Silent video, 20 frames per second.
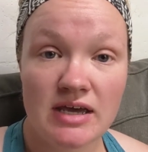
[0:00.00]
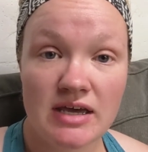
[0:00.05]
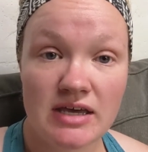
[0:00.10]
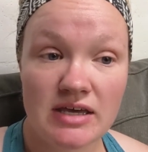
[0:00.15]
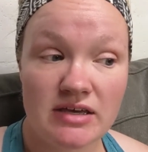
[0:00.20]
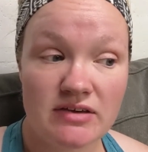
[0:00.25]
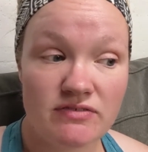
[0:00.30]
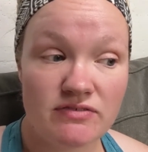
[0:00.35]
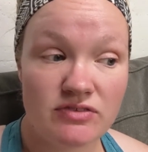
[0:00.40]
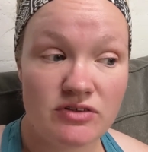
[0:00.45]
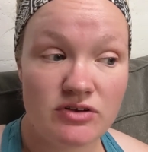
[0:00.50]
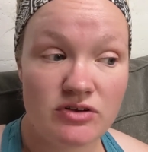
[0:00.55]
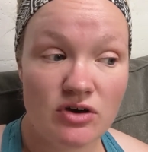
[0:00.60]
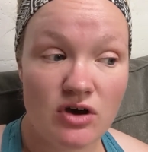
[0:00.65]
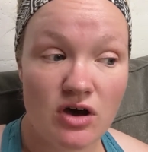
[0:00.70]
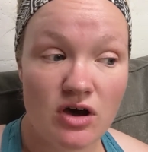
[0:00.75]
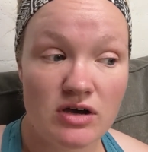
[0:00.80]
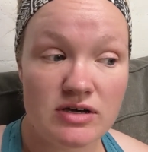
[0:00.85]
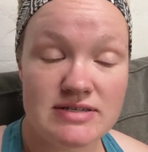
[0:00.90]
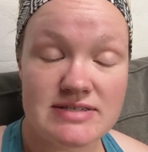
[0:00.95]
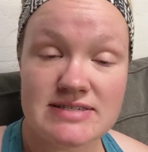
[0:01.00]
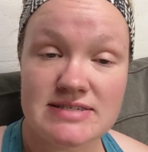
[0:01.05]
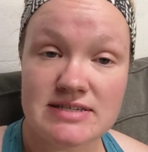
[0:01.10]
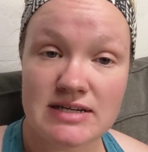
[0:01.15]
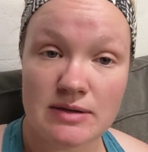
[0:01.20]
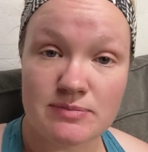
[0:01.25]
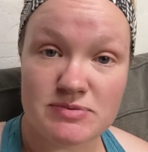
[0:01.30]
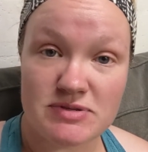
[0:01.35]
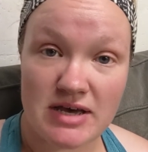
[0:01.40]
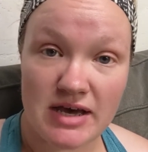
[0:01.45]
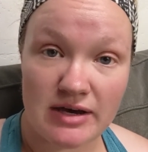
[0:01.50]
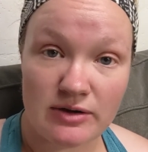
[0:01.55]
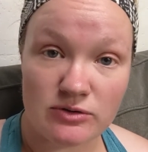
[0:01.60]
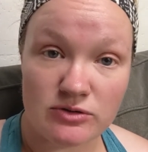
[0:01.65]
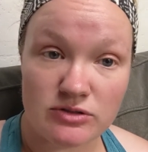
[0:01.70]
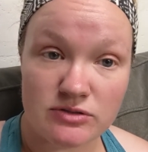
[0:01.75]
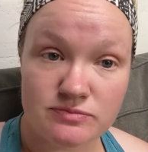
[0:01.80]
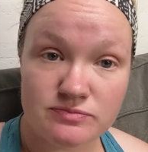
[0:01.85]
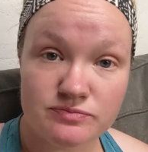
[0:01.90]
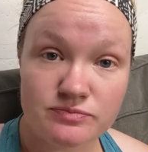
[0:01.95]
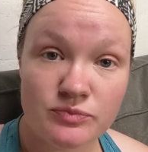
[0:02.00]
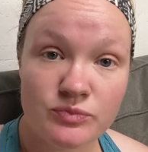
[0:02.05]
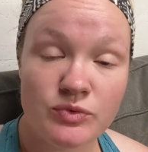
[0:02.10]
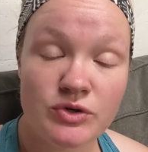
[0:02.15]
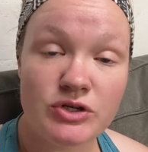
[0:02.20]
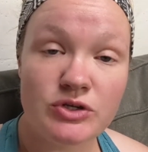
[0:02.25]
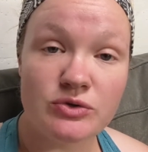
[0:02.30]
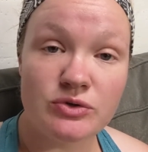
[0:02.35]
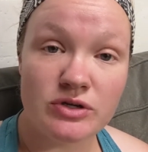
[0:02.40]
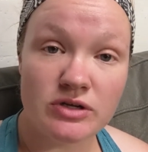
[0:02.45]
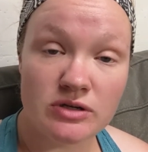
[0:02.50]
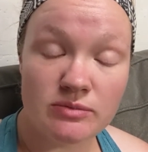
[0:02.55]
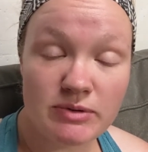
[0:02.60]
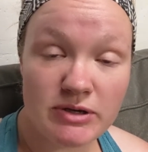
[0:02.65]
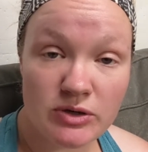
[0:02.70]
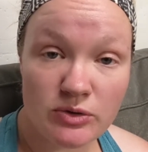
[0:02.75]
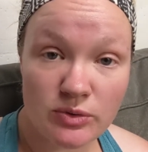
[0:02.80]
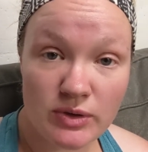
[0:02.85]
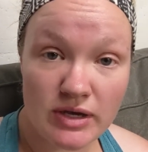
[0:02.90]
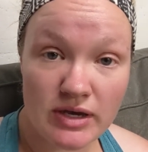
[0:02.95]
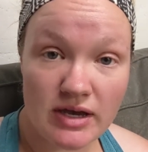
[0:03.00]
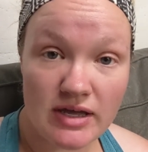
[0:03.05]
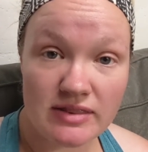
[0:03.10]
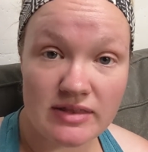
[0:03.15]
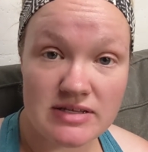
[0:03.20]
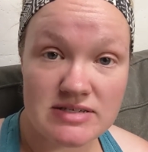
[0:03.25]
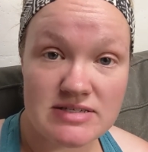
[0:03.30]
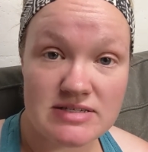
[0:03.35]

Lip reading: If the dog steps out, we do need to be quick at this